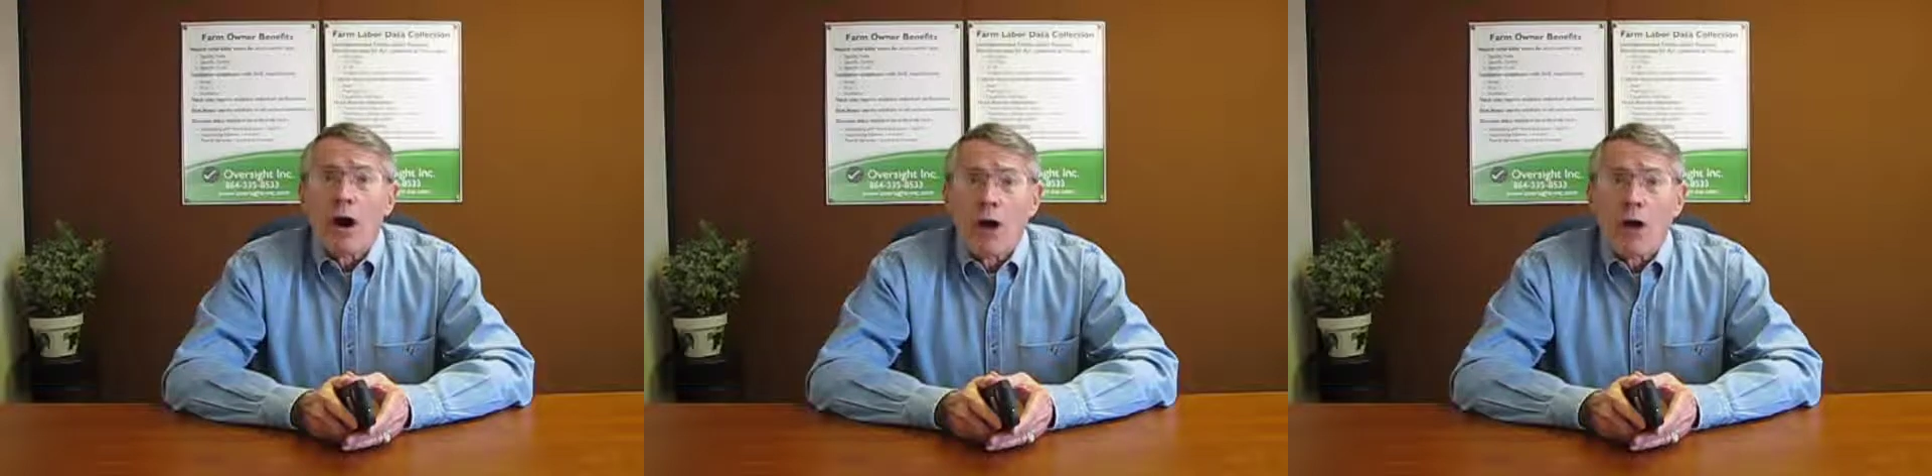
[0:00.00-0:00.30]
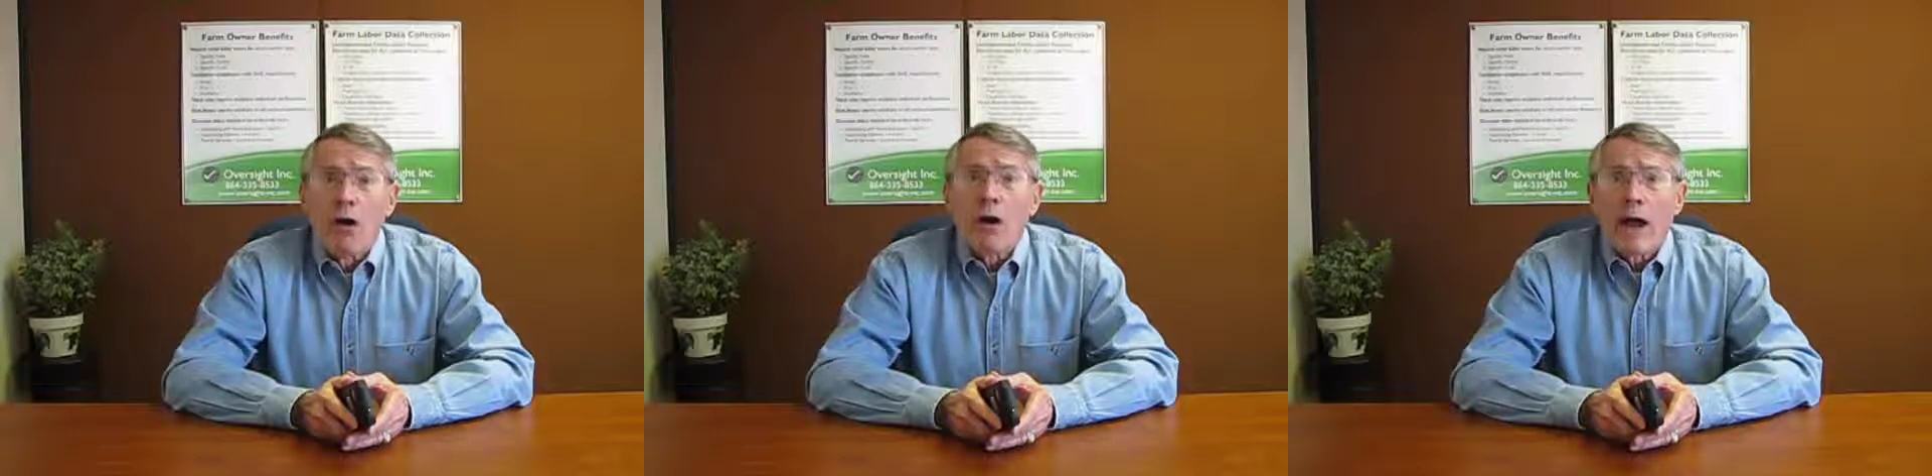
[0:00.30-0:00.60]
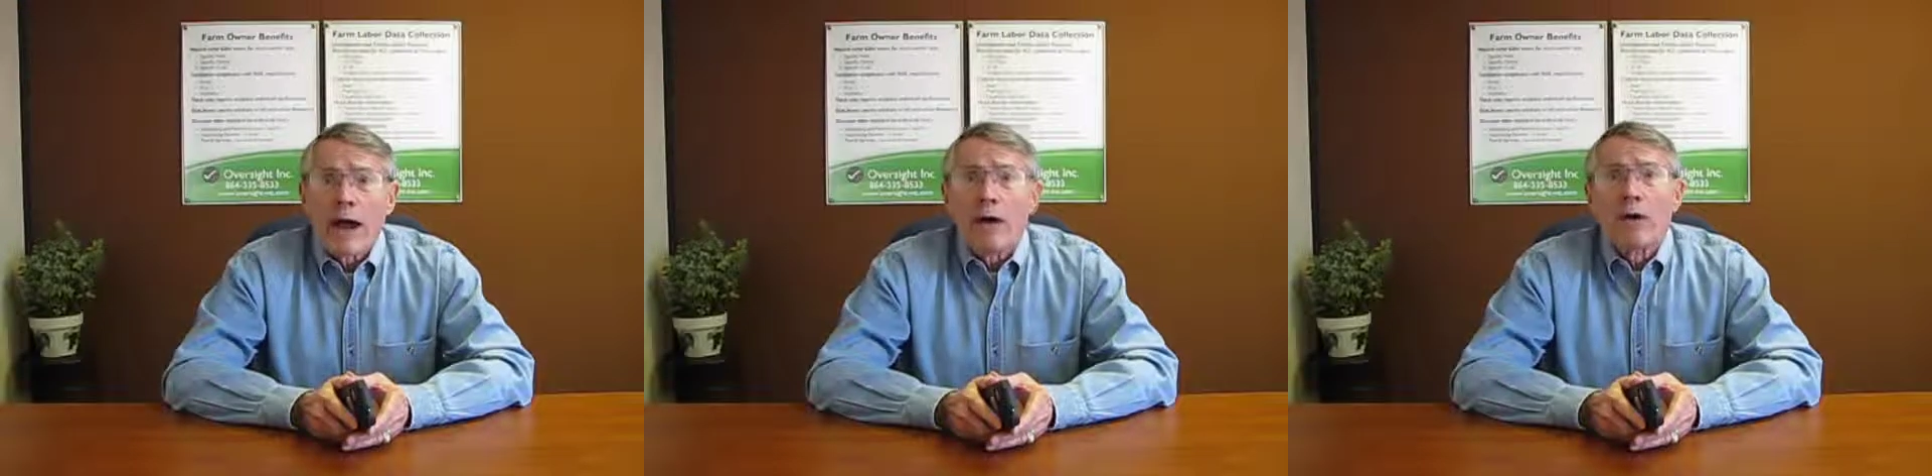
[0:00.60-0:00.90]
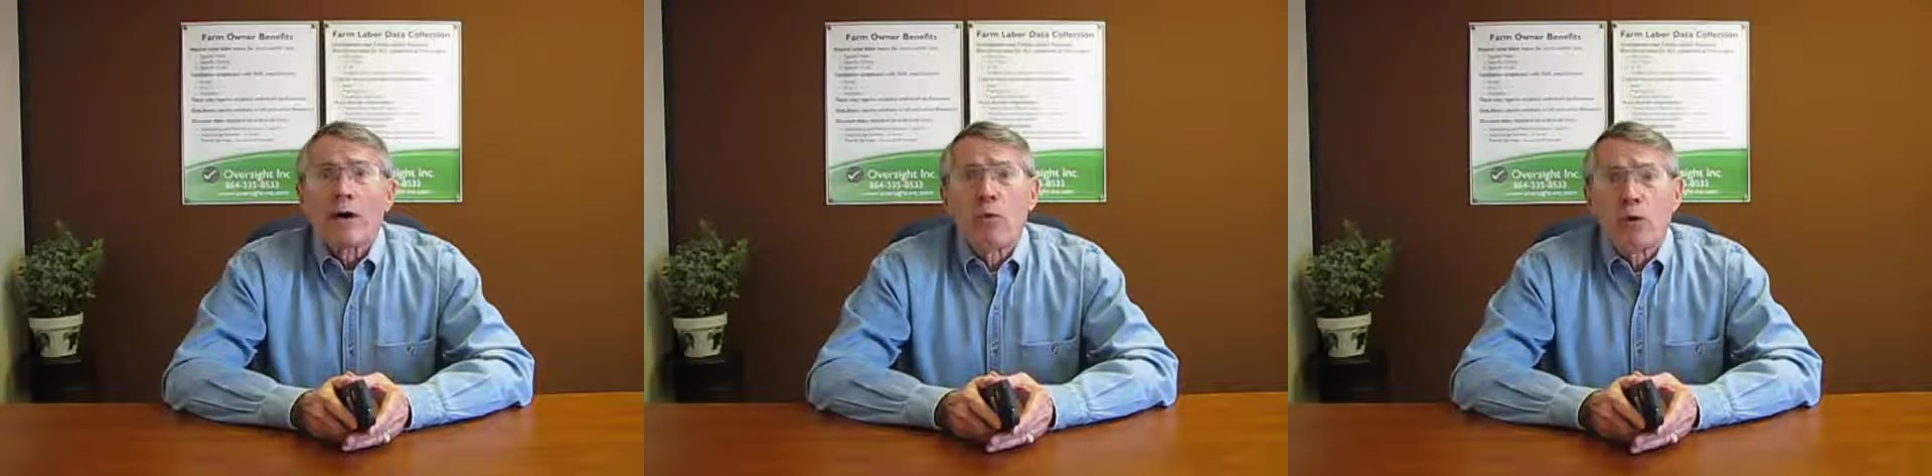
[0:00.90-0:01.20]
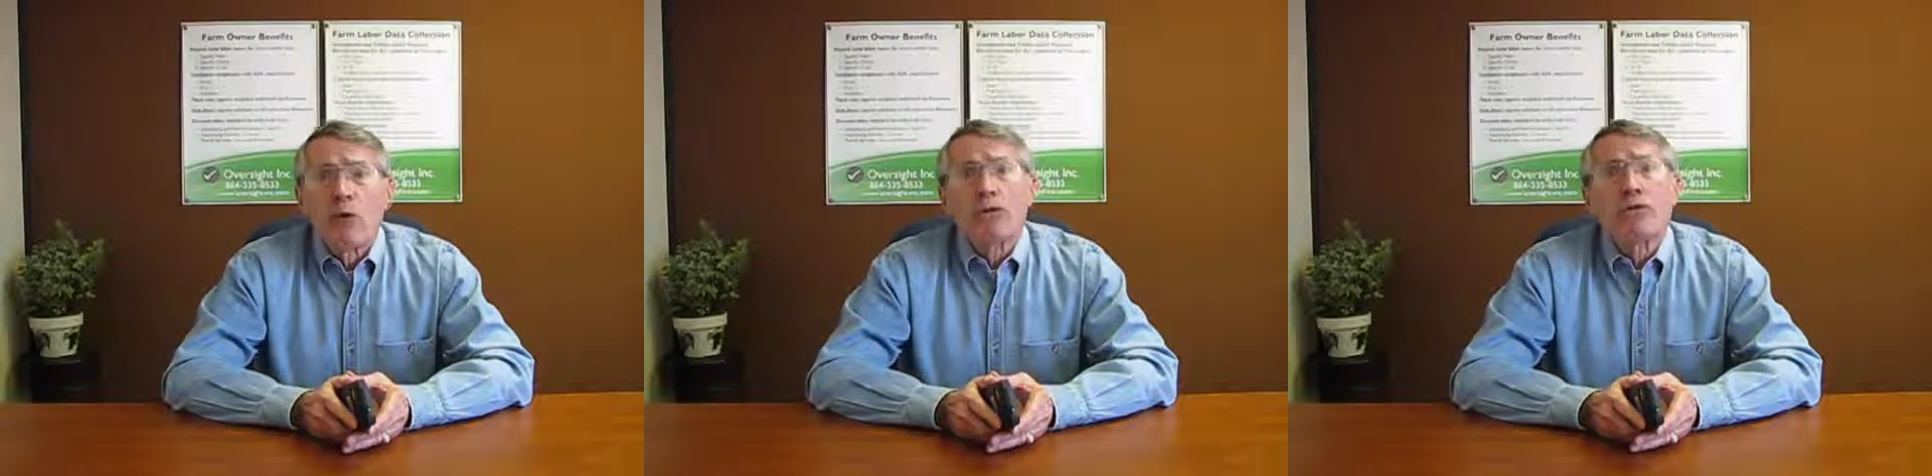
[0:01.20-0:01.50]
all hourly
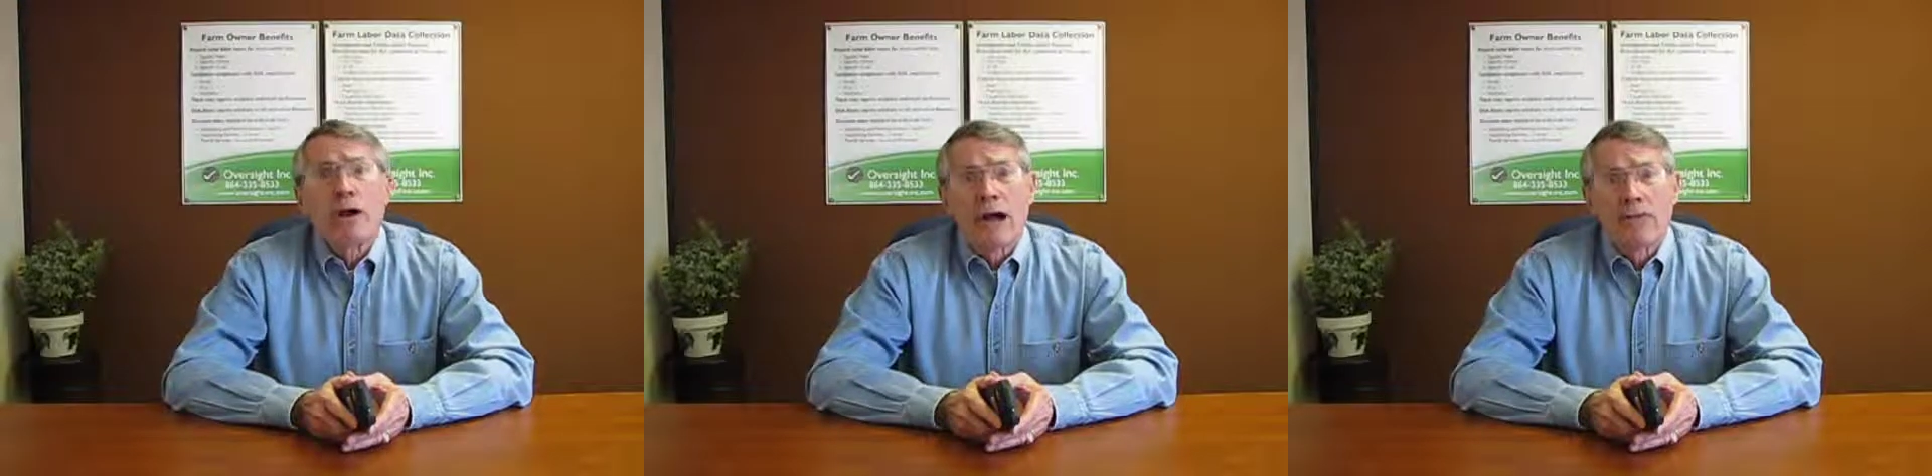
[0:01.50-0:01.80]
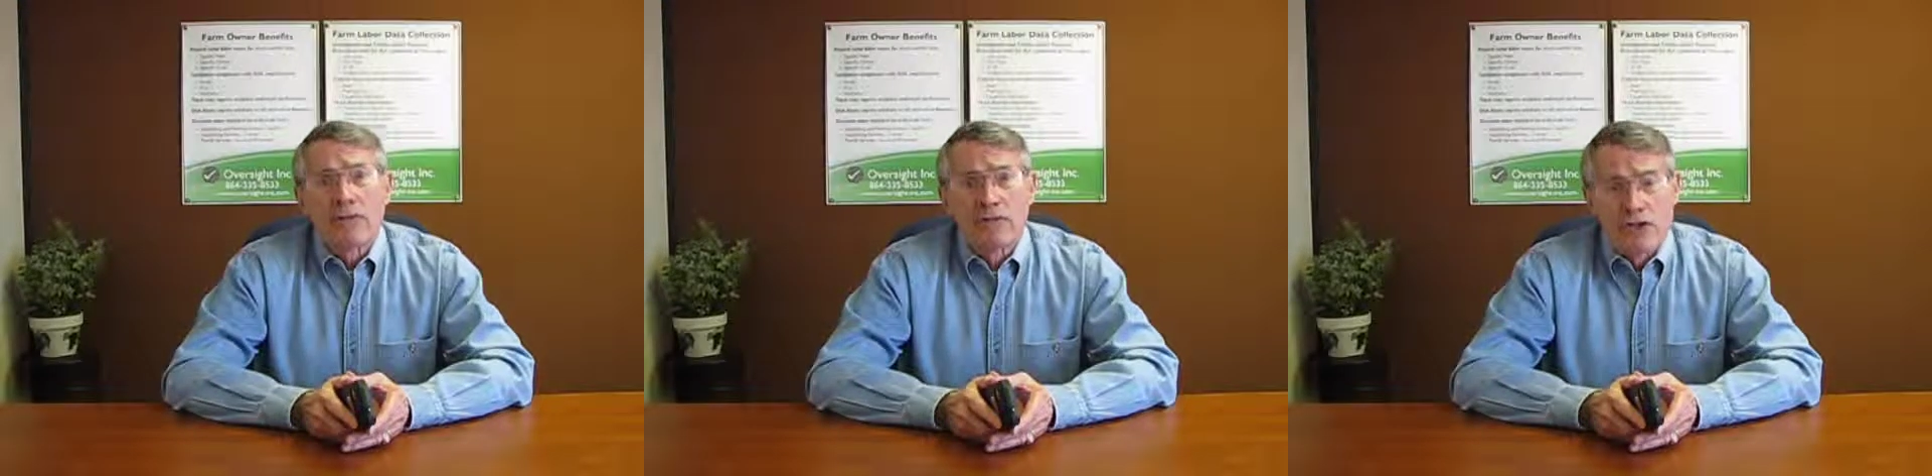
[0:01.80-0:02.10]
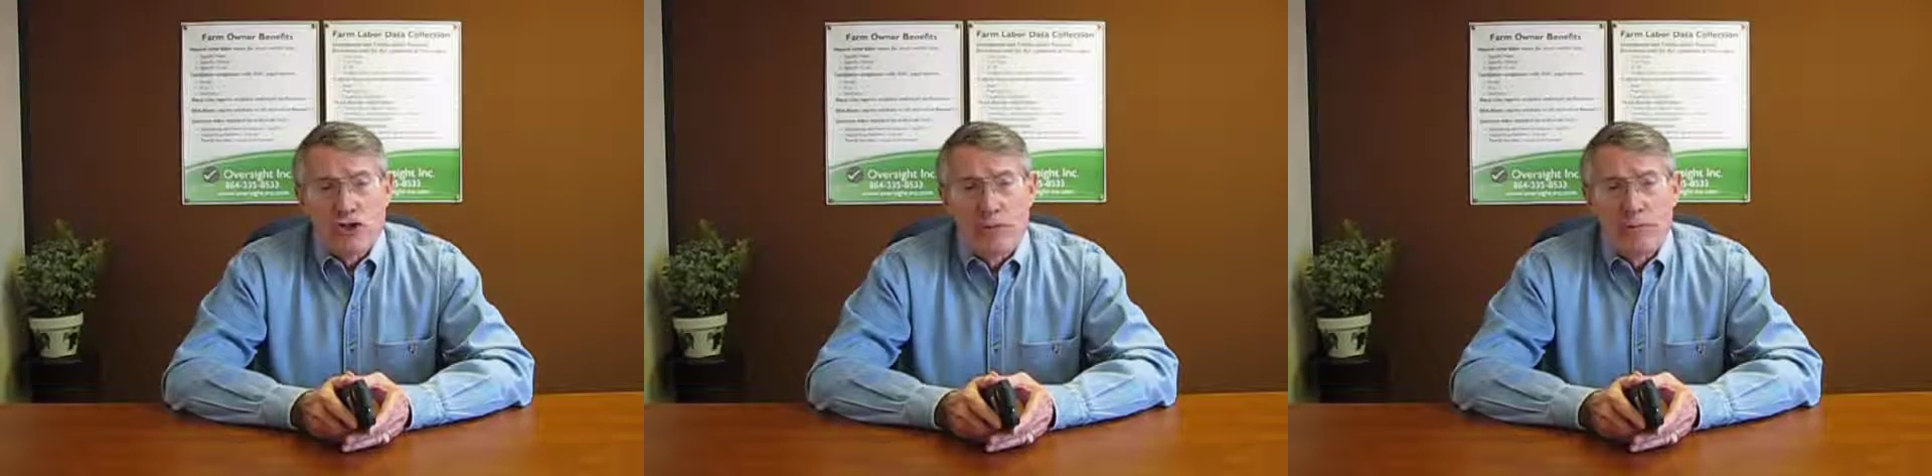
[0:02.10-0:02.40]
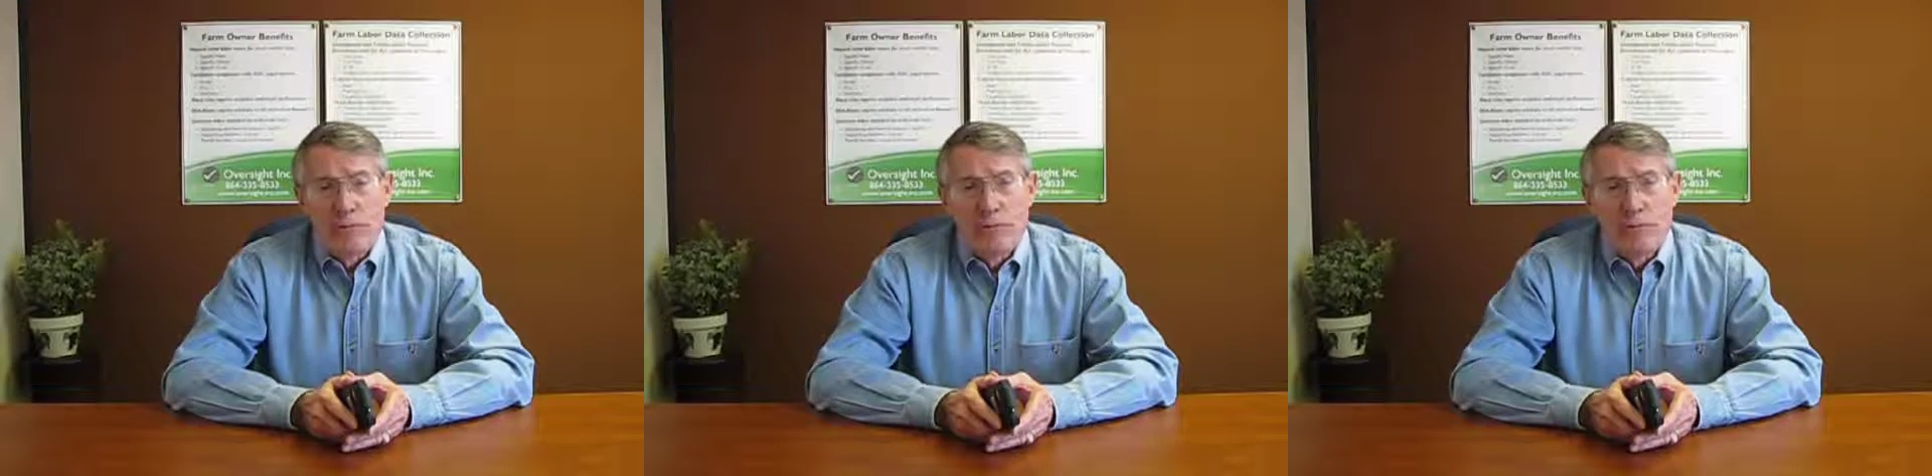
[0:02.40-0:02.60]
workers' compensation.